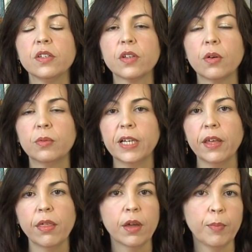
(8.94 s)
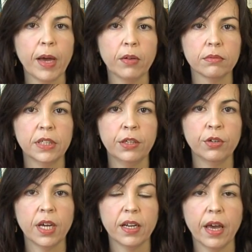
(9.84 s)
So when I think about
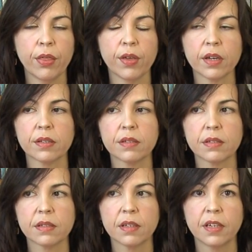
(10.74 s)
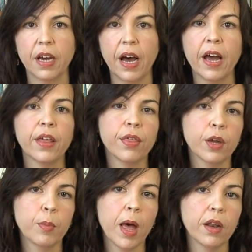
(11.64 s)
internet ethics, I
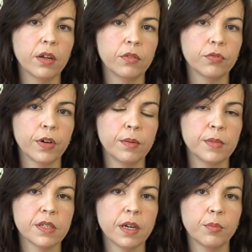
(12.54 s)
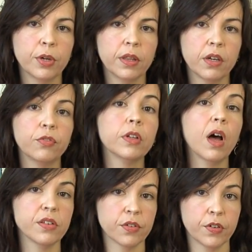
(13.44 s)
think about it from the standpoint that a
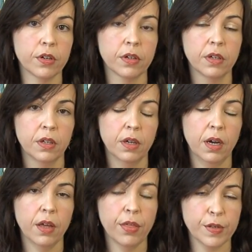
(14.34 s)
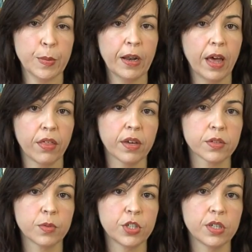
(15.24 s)
philosopher thinks about
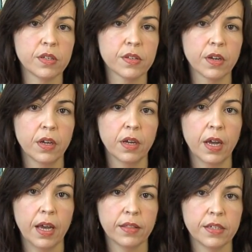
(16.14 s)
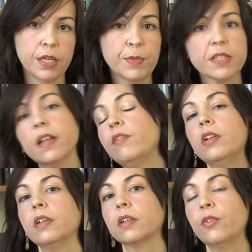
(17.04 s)
ethics, which is, at the deepest
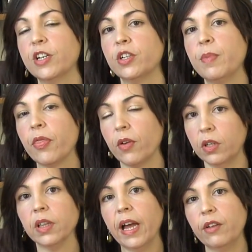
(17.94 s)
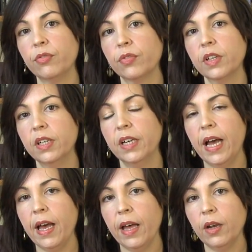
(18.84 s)
level, a question about the good life
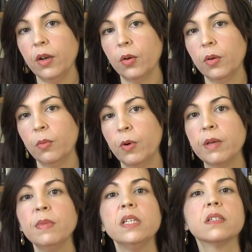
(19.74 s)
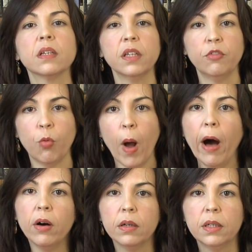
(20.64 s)
and what it means to live
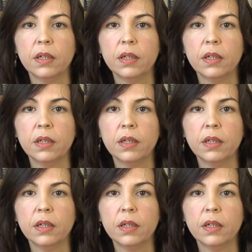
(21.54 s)
well,